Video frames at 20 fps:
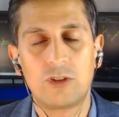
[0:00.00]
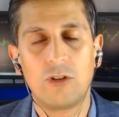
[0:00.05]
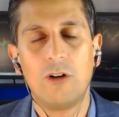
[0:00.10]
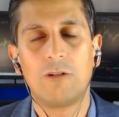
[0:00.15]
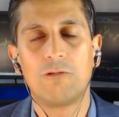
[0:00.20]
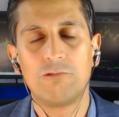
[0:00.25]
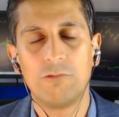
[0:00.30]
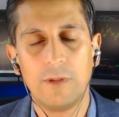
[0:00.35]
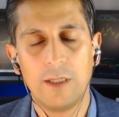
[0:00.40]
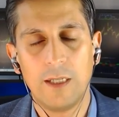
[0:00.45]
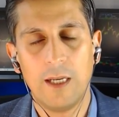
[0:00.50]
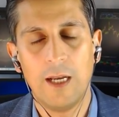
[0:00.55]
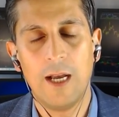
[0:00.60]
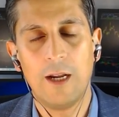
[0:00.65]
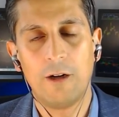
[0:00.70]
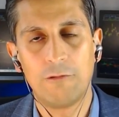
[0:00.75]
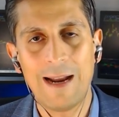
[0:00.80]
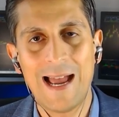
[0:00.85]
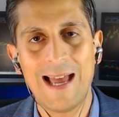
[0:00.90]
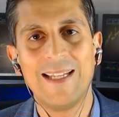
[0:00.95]
The strong
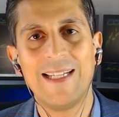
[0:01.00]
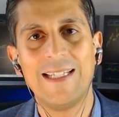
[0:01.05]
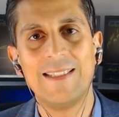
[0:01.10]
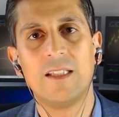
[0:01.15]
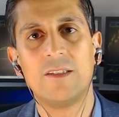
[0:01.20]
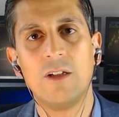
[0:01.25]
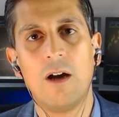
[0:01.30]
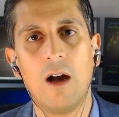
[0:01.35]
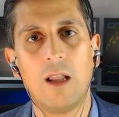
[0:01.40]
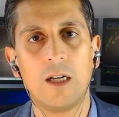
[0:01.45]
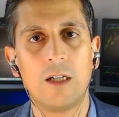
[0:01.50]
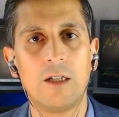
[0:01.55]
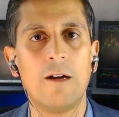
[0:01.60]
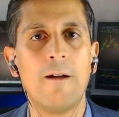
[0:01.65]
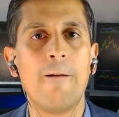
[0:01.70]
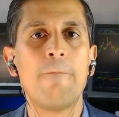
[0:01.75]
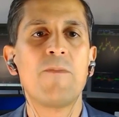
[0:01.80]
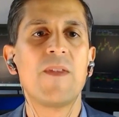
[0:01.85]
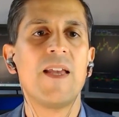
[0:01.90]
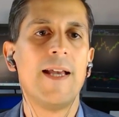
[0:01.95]
rally in the
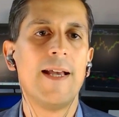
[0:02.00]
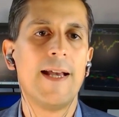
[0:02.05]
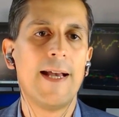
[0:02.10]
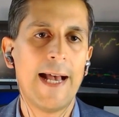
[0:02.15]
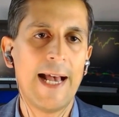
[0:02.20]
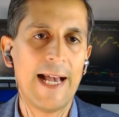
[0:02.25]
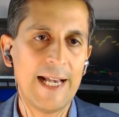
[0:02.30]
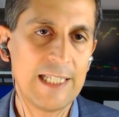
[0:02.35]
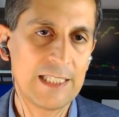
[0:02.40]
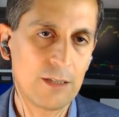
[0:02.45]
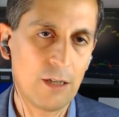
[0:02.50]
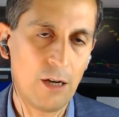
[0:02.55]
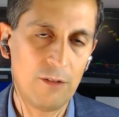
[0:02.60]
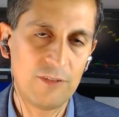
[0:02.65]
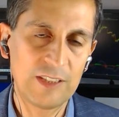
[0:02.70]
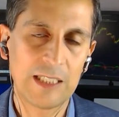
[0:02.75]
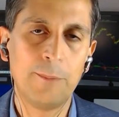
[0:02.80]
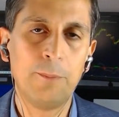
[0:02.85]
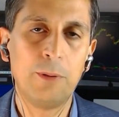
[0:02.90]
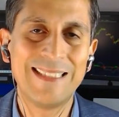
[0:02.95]
dollar
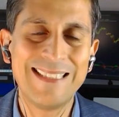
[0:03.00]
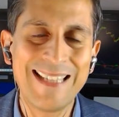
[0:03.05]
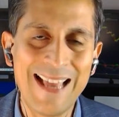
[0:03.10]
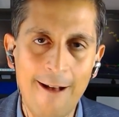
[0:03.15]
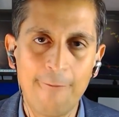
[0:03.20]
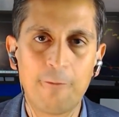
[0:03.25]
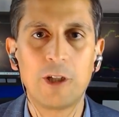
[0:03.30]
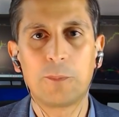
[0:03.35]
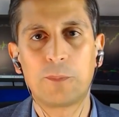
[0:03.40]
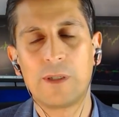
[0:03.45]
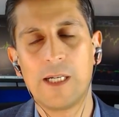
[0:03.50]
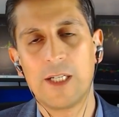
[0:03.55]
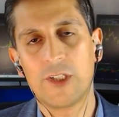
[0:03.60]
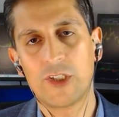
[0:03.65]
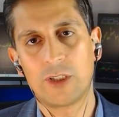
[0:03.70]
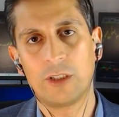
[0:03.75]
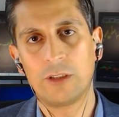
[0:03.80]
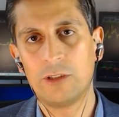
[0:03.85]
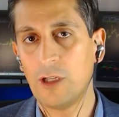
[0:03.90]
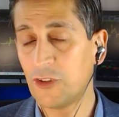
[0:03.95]
has obviously put downward
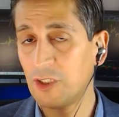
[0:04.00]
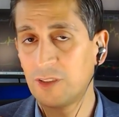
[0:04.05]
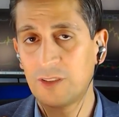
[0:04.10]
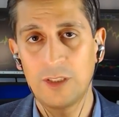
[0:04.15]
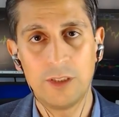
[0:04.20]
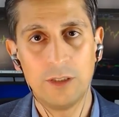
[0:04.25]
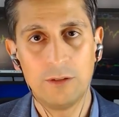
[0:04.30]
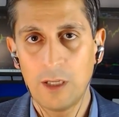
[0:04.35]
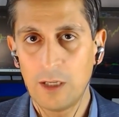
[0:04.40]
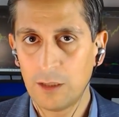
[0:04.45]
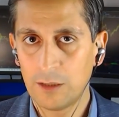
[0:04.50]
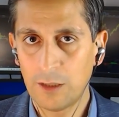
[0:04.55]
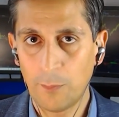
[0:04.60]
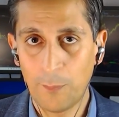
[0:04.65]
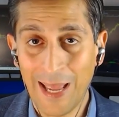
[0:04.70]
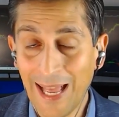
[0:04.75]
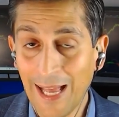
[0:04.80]
pressure, not just the